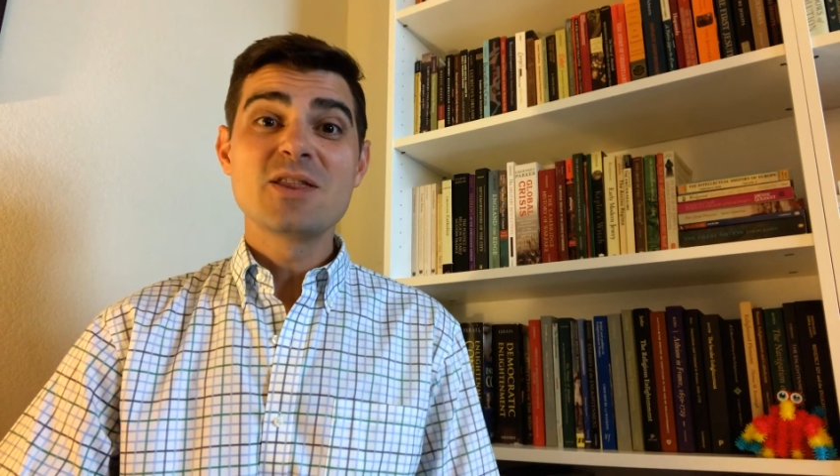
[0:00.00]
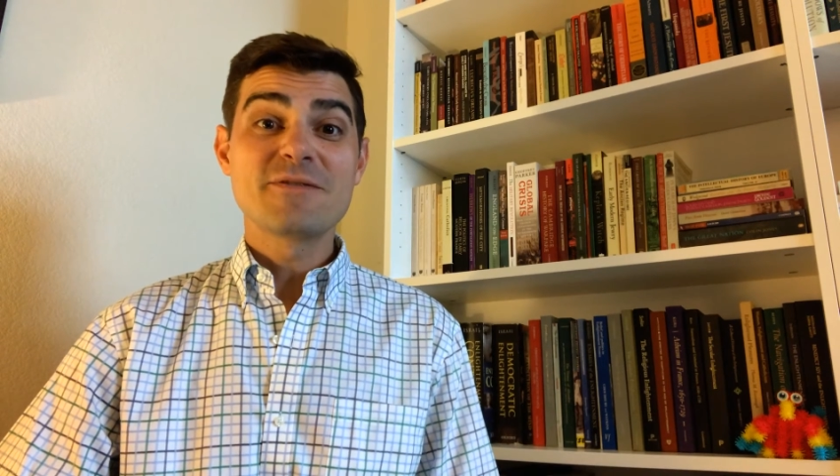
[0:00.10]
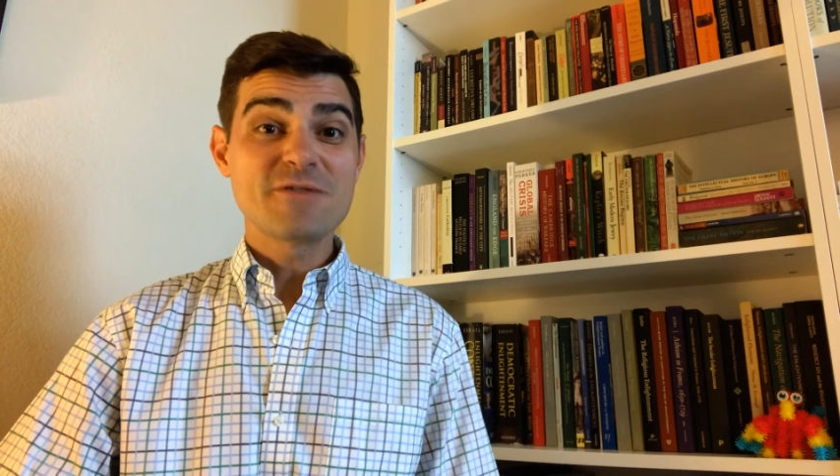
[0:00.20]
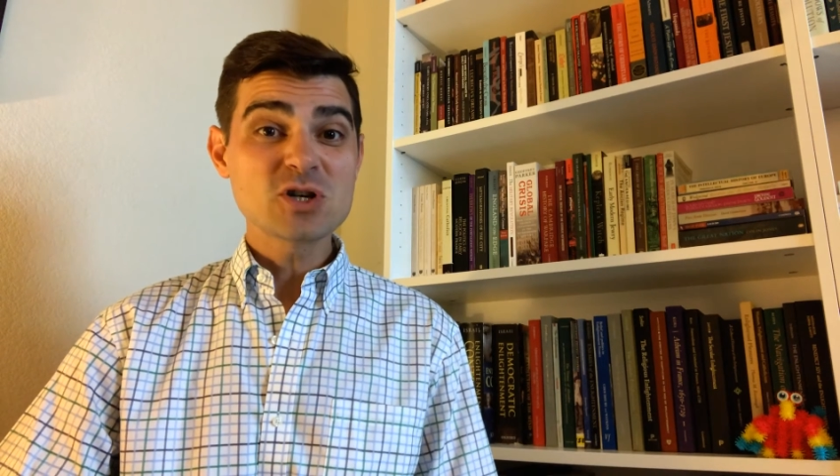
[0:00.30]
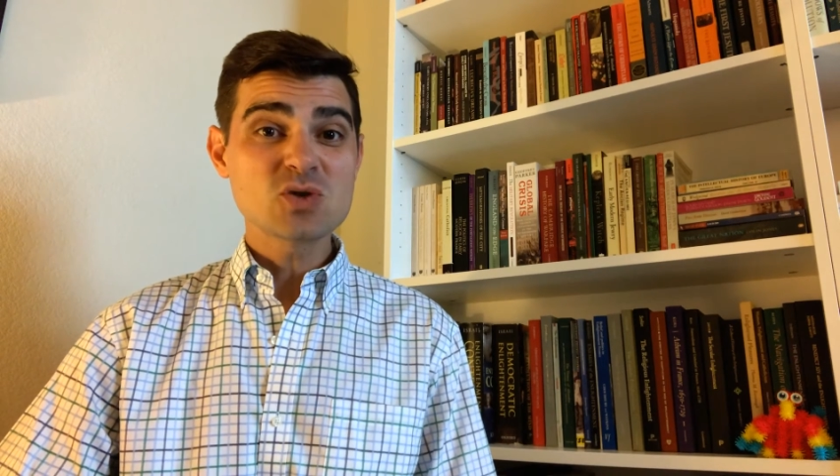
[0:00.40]
The
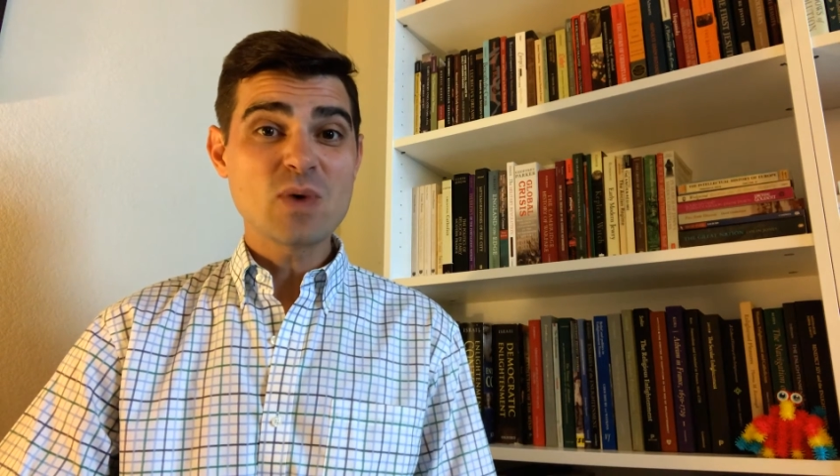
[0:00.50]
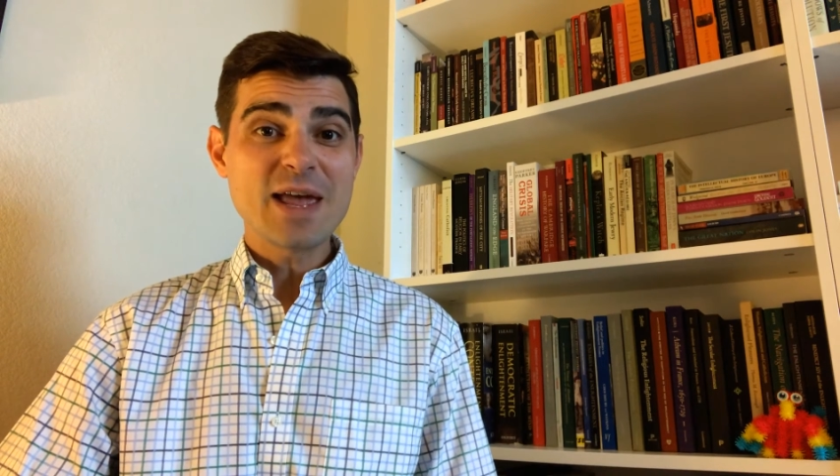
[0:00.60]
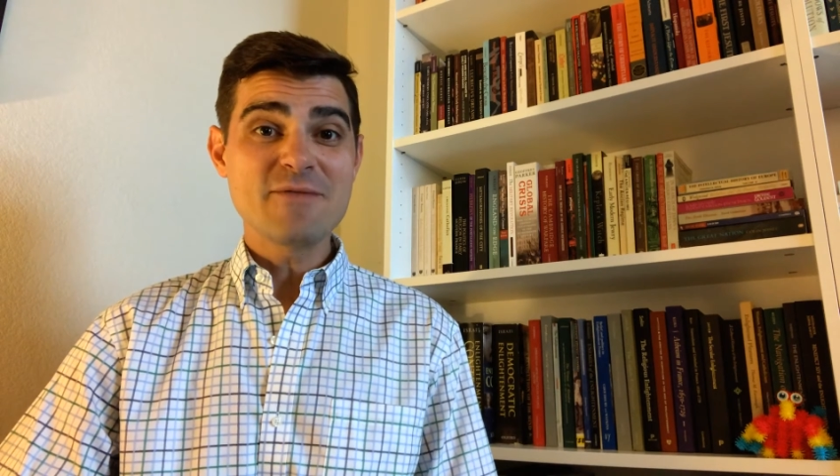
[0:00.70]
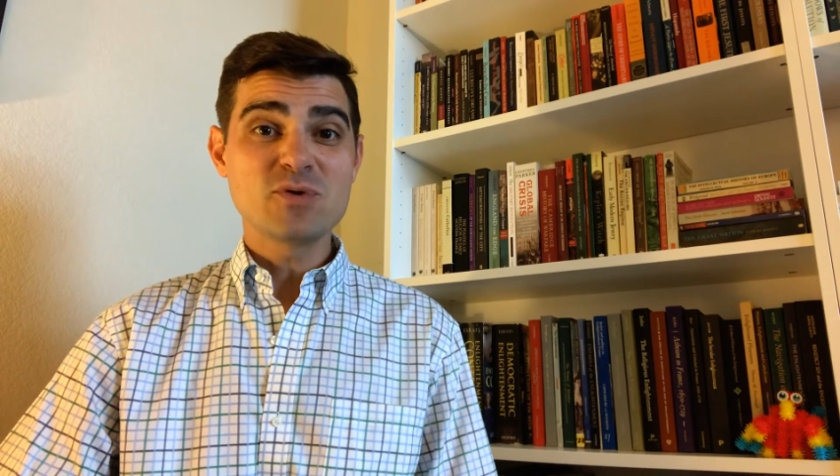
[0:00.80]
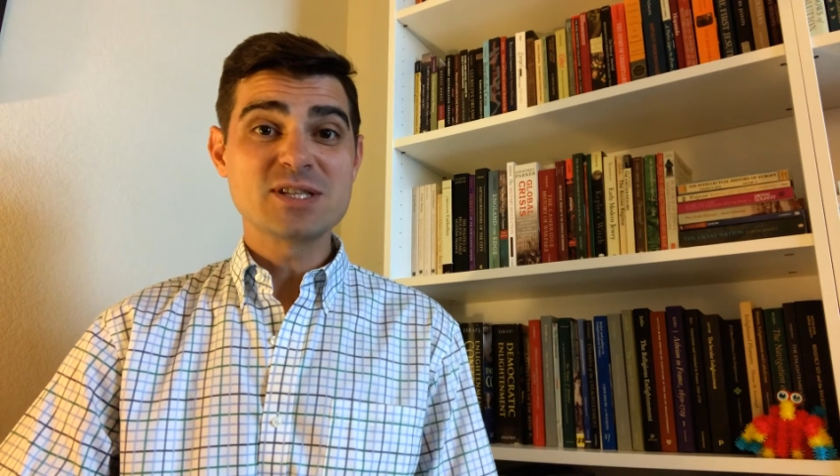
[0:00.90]
first
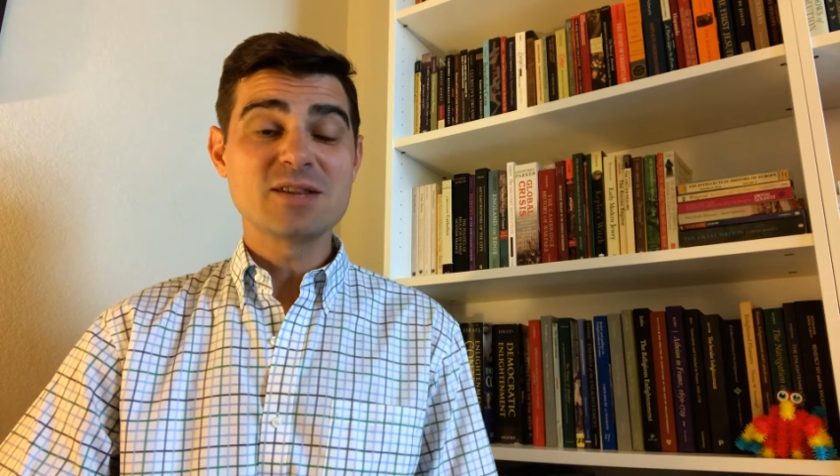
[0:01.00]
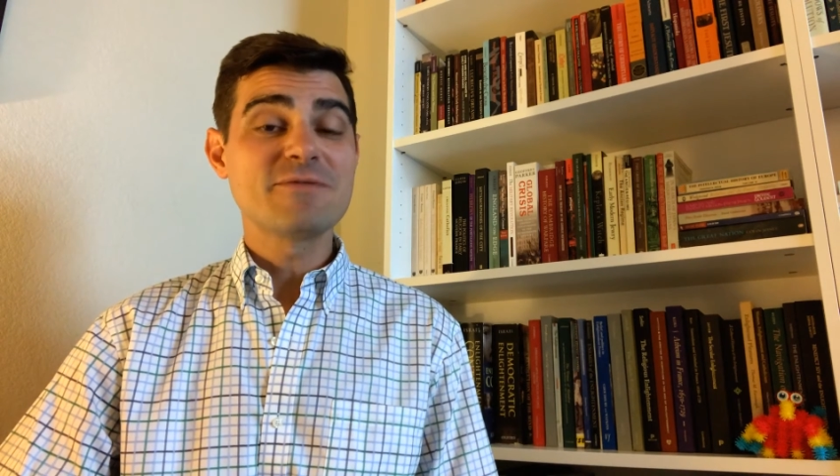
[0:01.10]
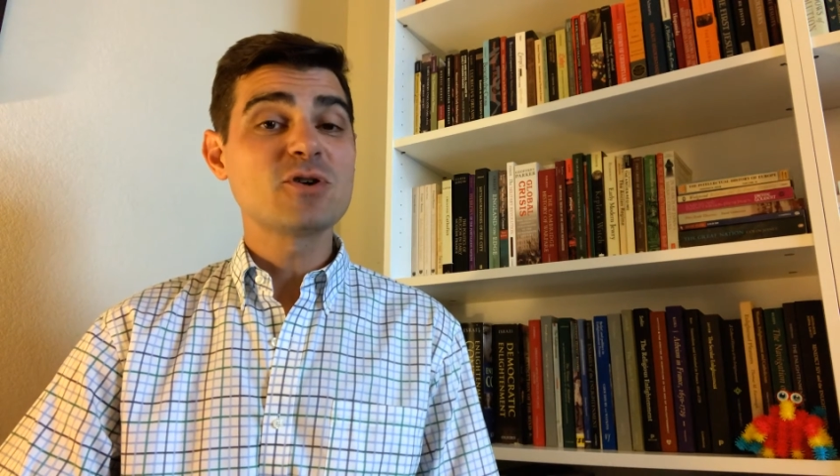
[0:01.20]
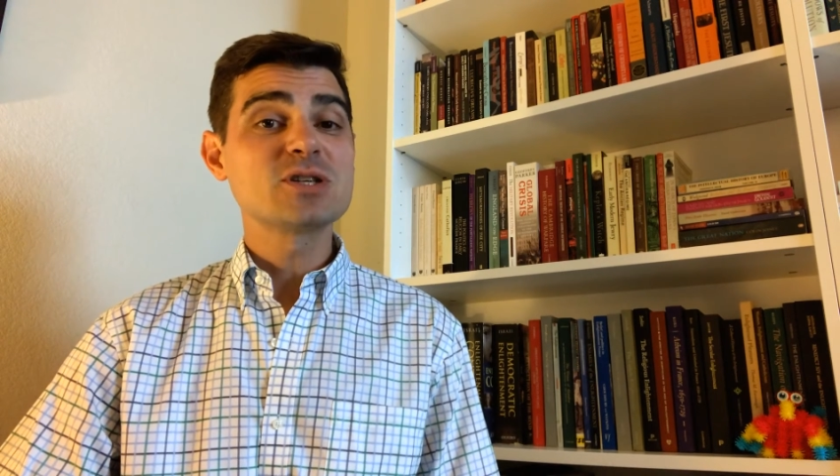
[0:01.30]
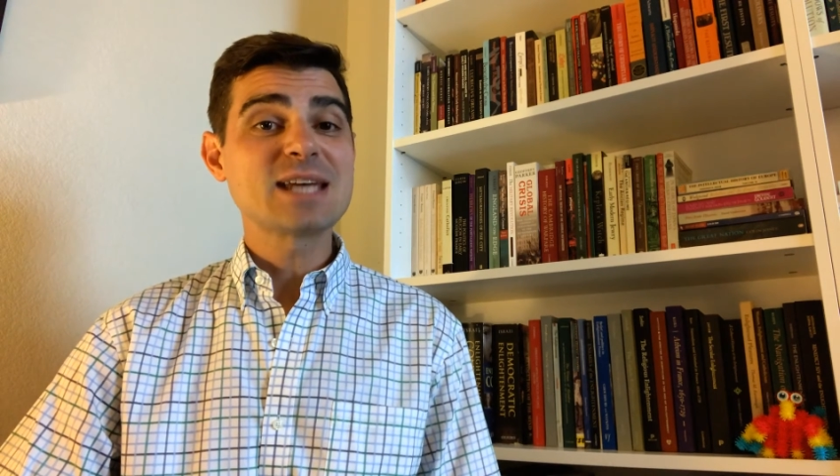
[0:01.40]
wave was in the
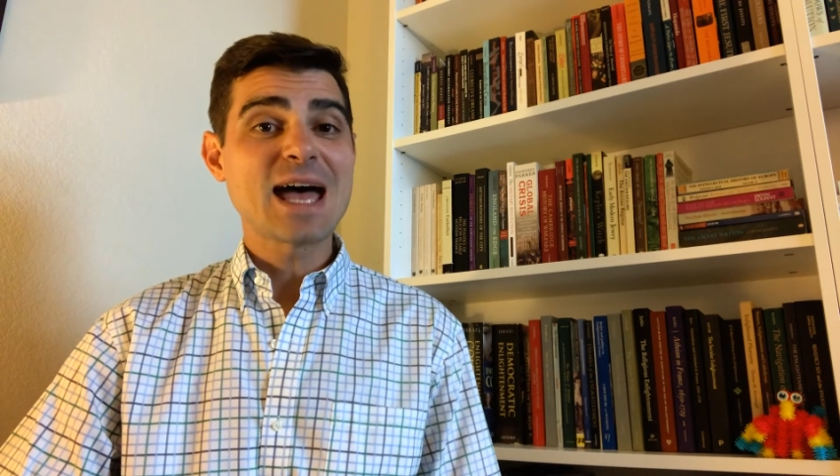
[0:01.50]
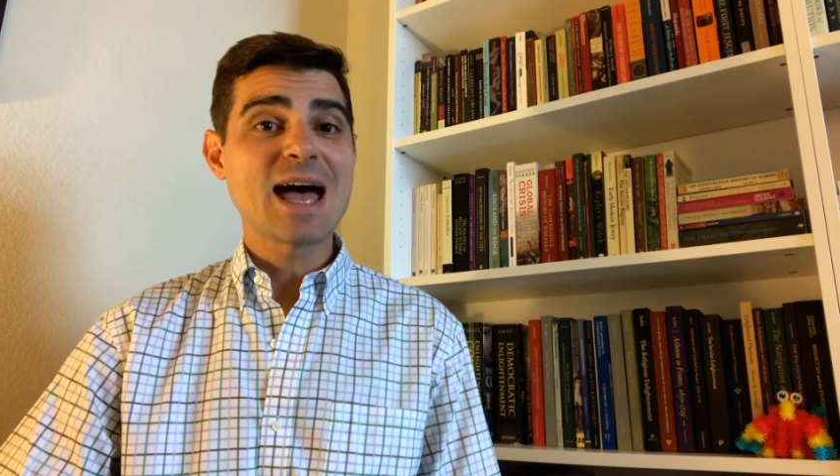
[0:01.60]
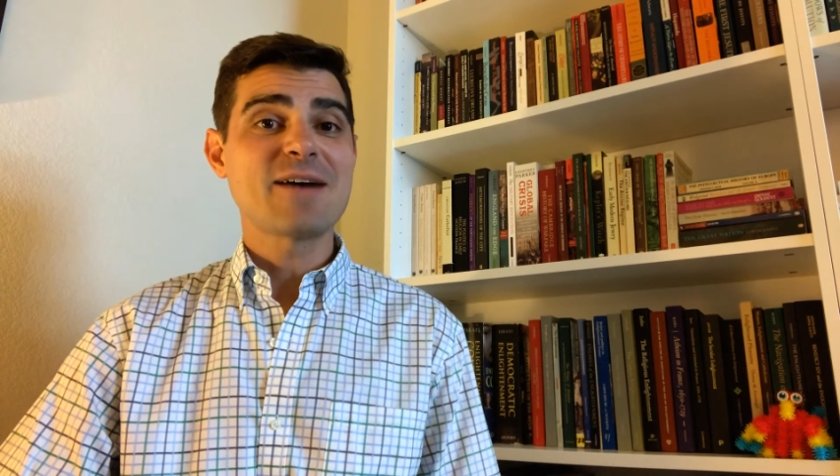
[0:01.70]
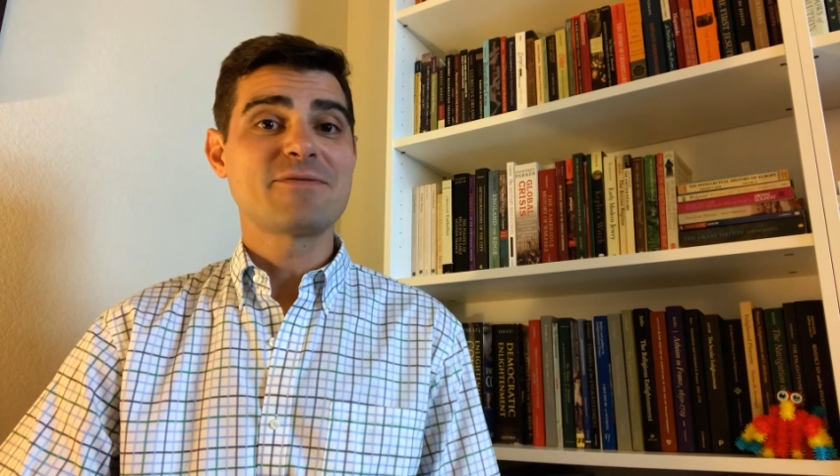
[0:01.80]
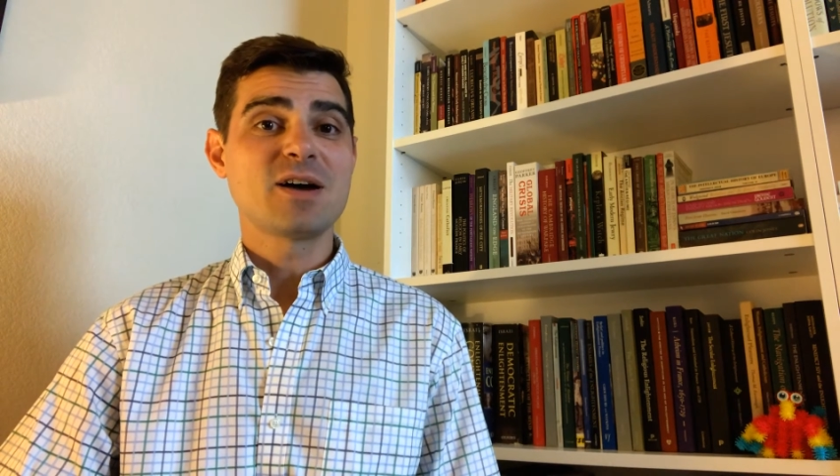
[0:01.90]
first half